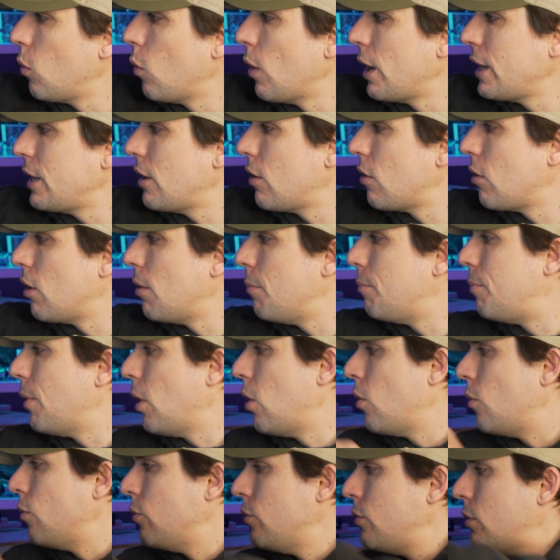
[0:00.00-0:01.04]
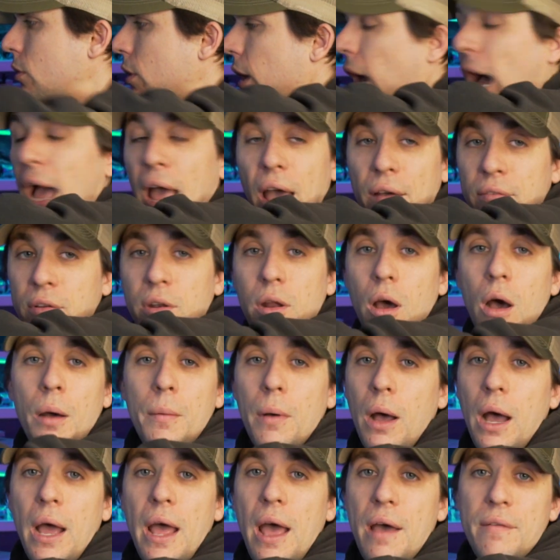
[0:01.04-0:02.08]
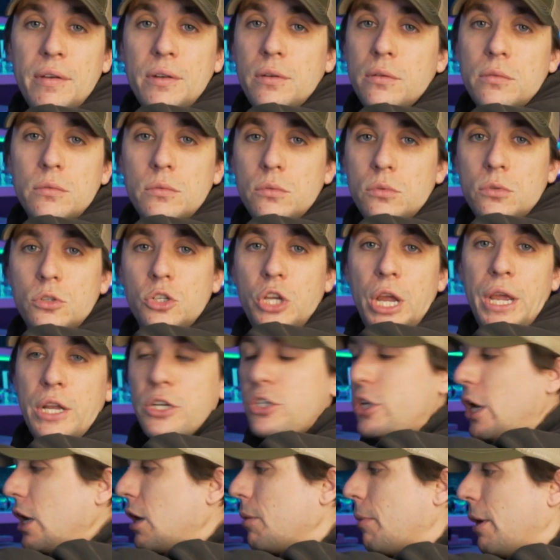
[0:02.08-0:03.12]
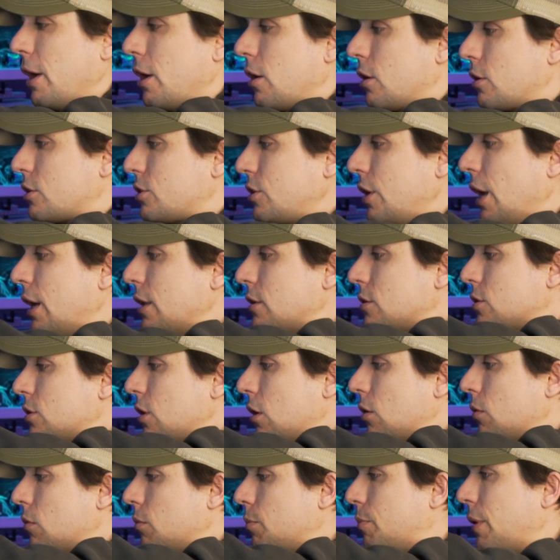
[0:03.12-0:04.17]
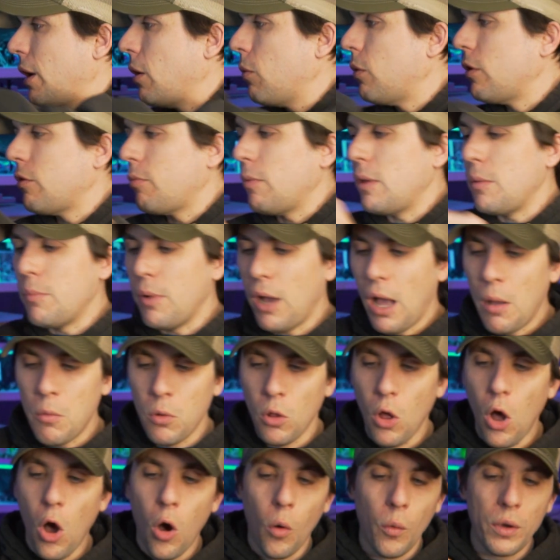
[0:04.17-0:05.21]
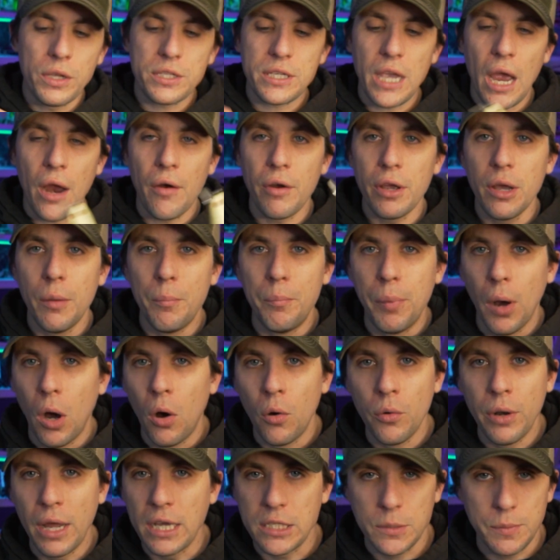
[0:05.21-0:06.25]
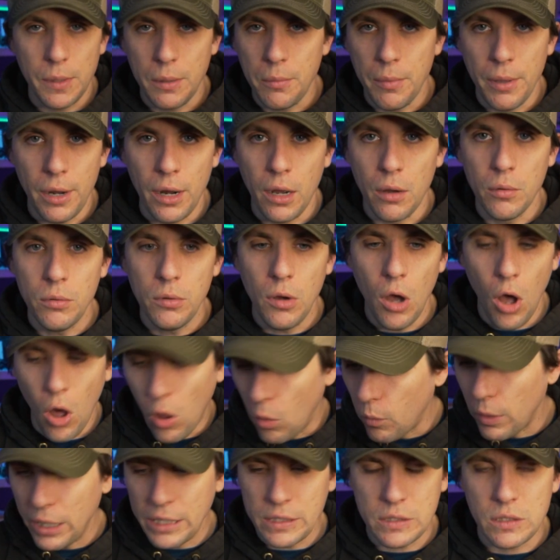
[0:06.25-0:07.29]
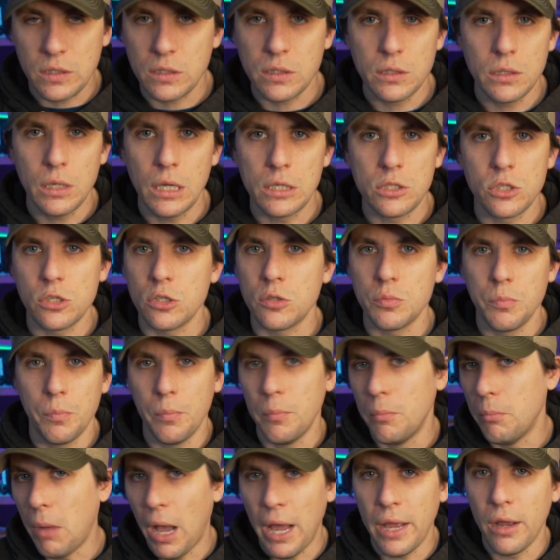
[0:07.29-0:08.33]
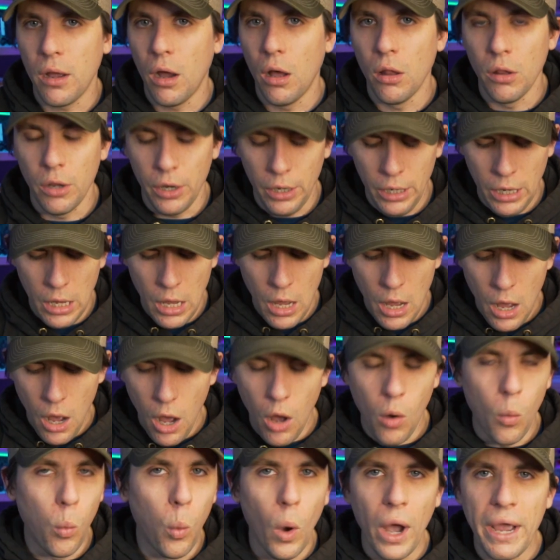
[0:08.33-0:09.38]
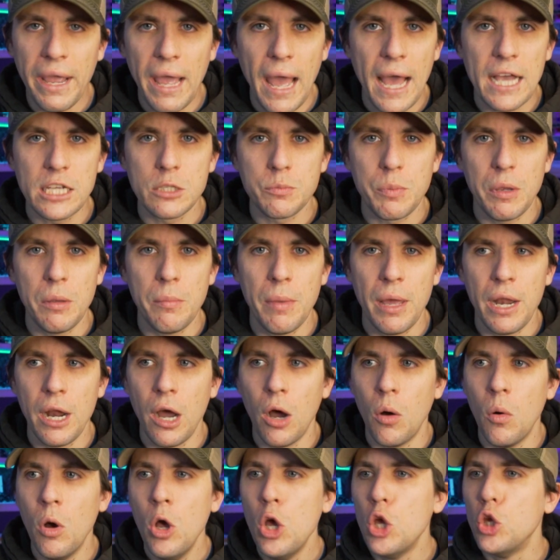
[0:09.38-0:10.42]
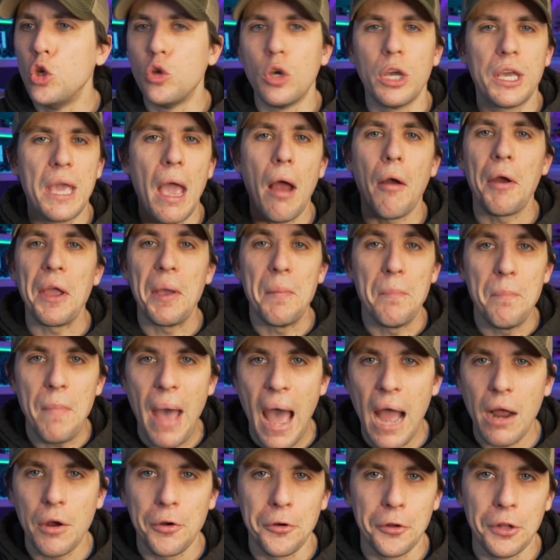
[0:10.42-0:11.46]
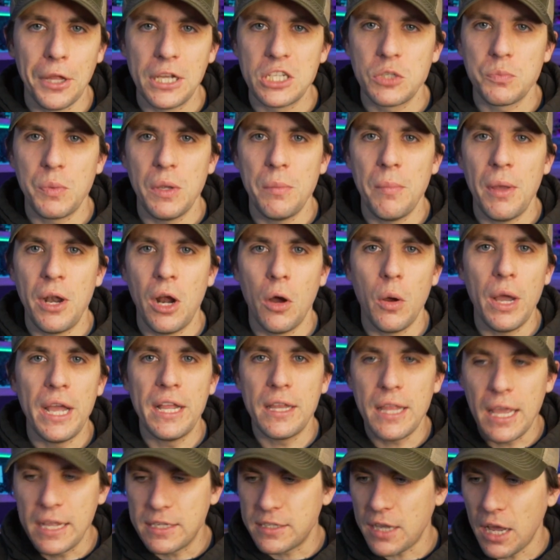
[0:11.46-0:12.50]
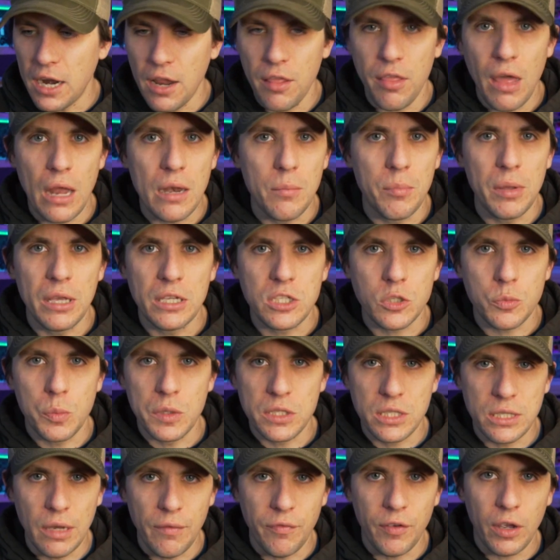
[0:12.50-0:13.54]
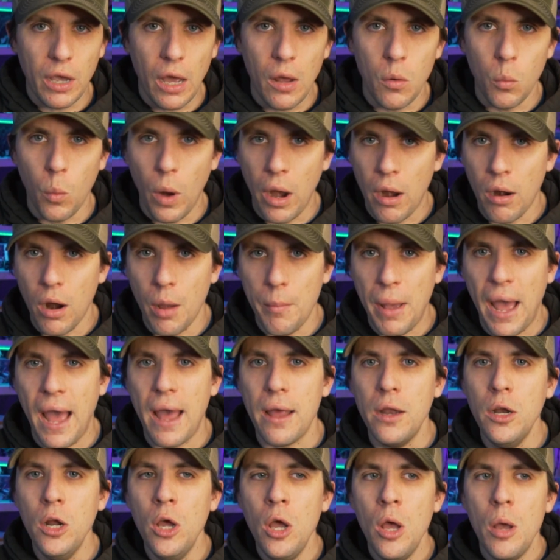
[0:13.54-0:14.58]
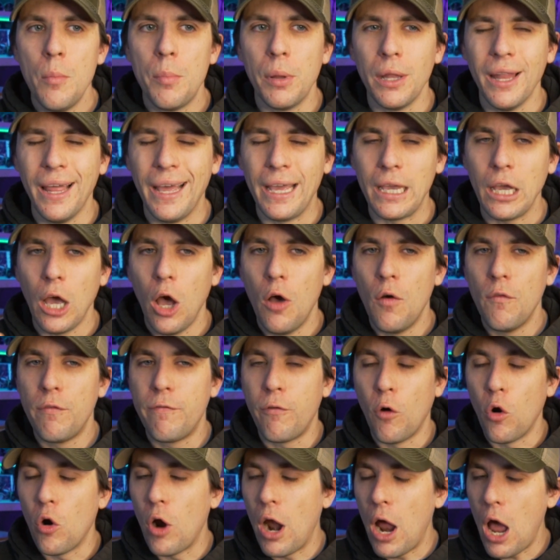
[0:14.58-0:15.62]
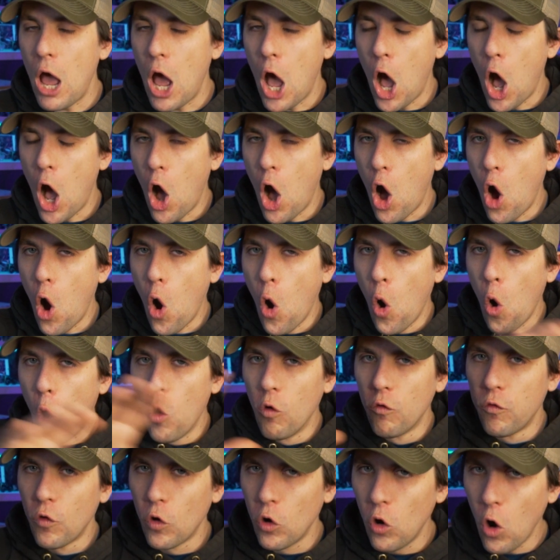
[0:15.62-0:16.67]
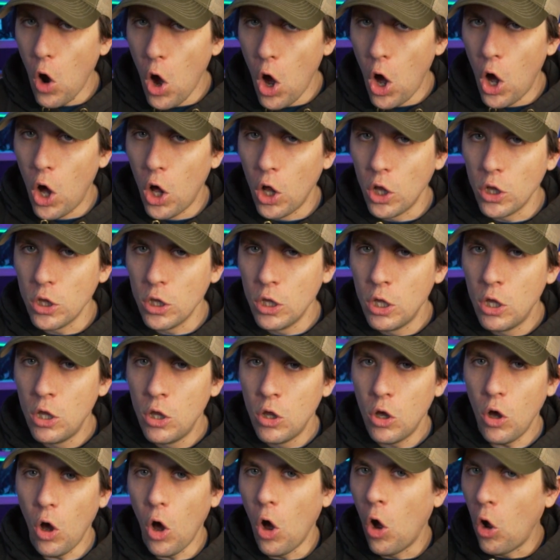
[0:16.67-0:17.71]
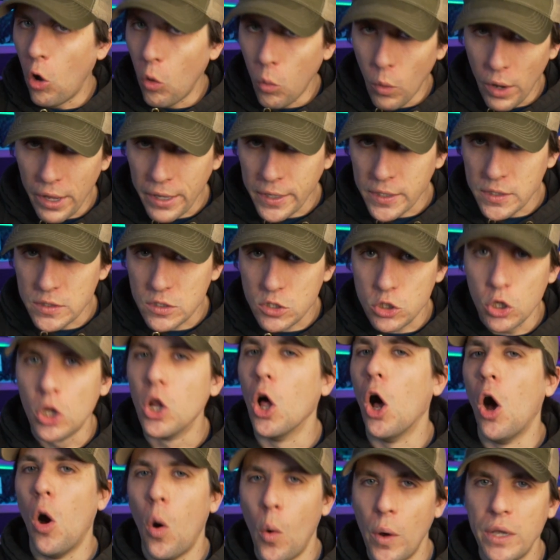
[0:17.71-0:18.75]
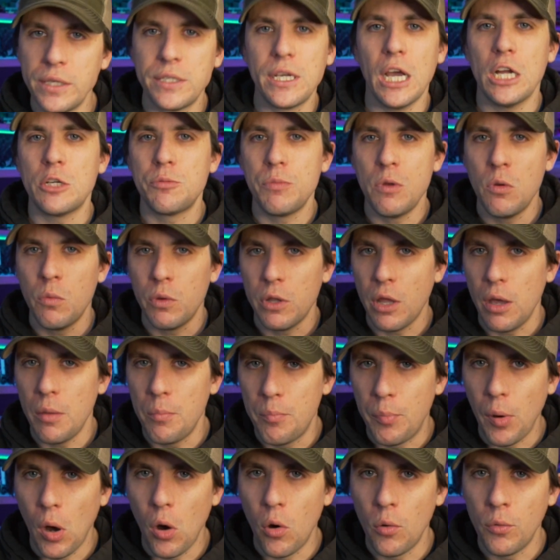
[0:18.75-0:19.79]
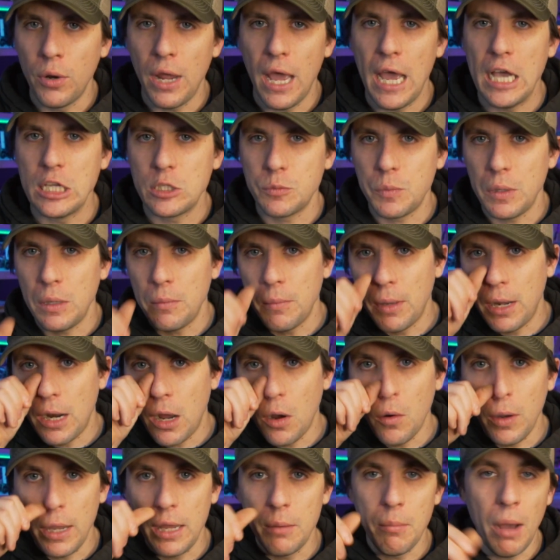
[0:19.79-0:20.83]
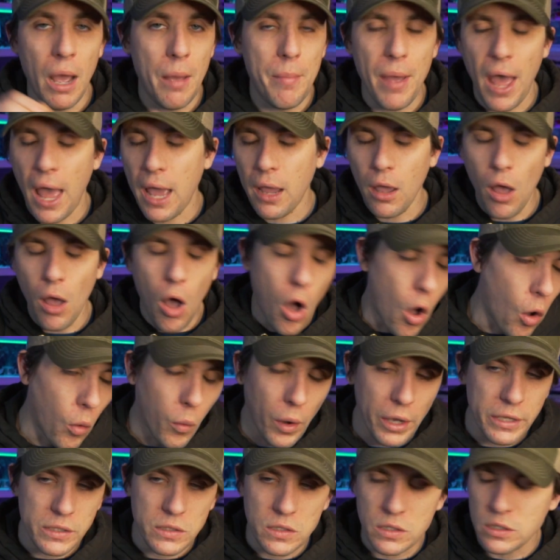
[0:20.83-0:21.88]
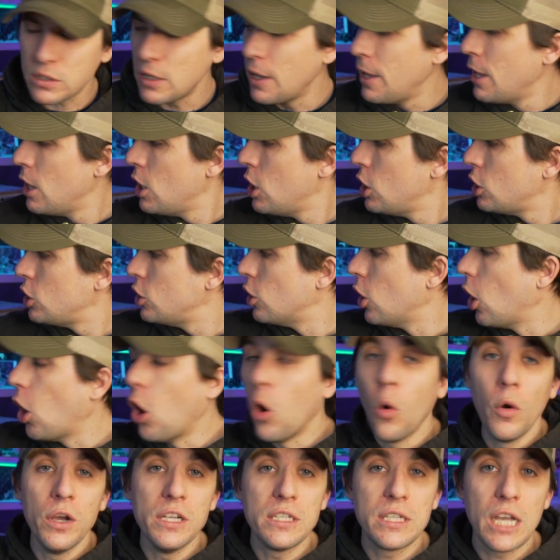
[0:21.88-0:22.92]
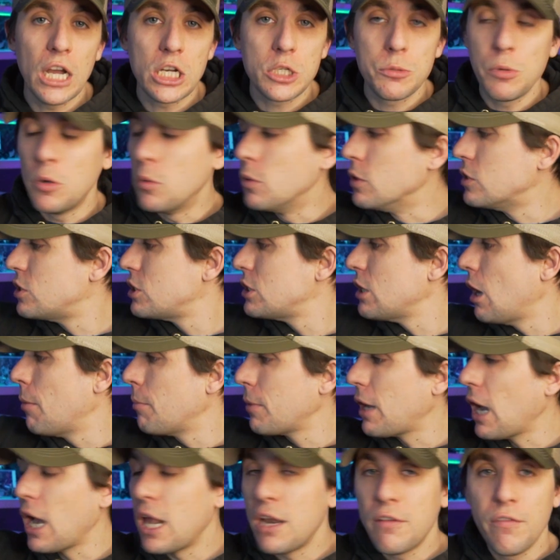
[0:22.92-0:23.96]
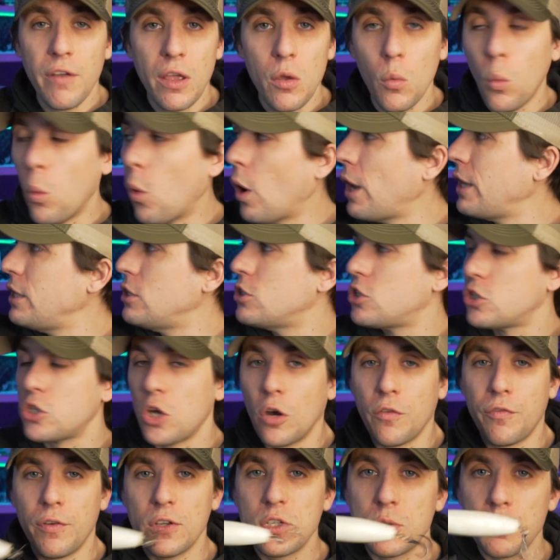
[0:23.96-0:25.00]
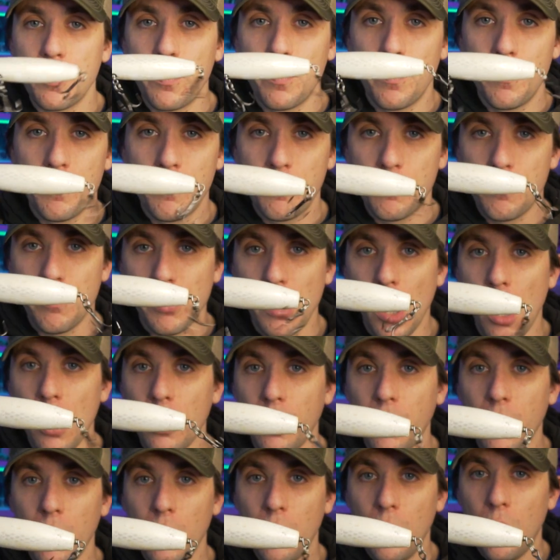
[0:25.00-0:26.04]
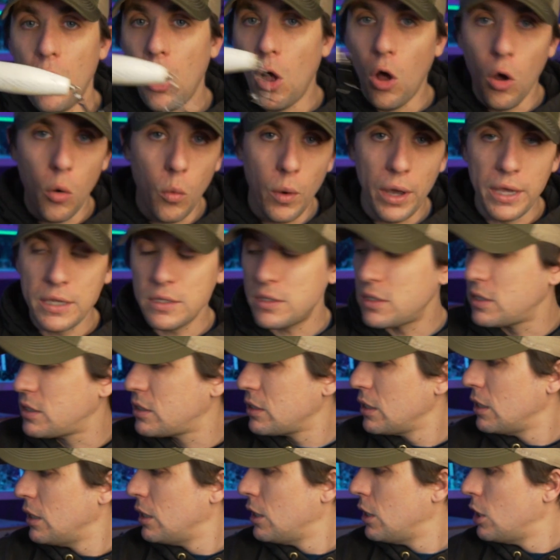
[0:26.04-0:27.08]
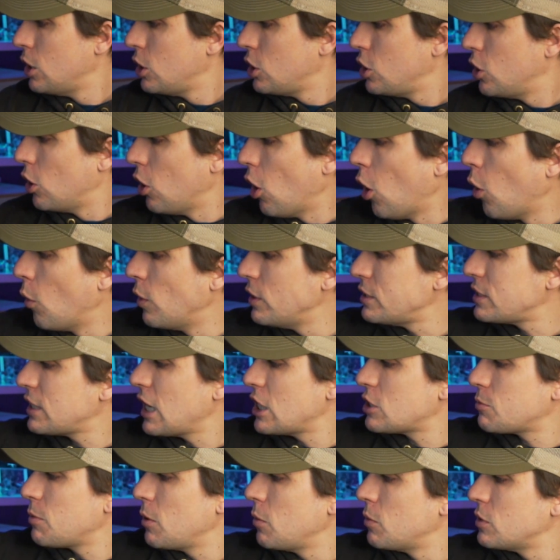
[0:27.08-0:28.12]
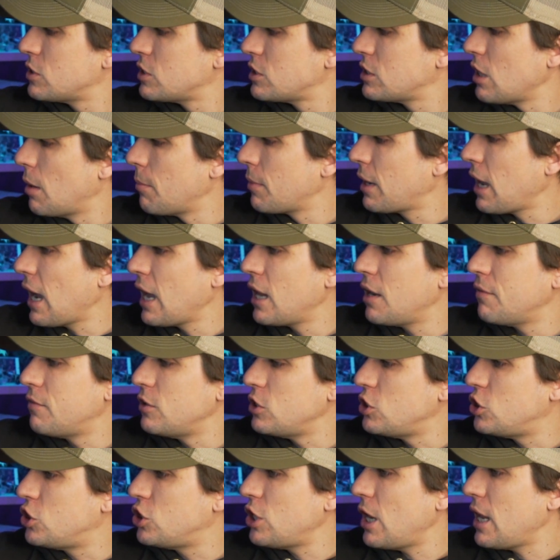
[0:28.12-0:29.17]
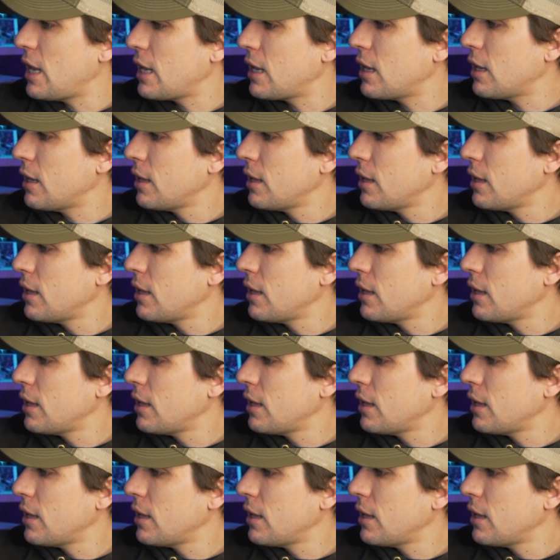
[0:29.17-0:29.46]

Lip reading: white or a bone. I haven't changed any of my hooks yet, so bear with me. But I will always carry a bone SP minnow, always. That's just my color. A white SP minnow. You could carry a mackerel SP minnow. It's gonna then be specific on where I'm at. But like for overall, always, you'll always catch me with a bone SP minnow in my bag, always. You'll always catch me with some kind of a white surface plug, always. You'll always catch me with some kind of a jig,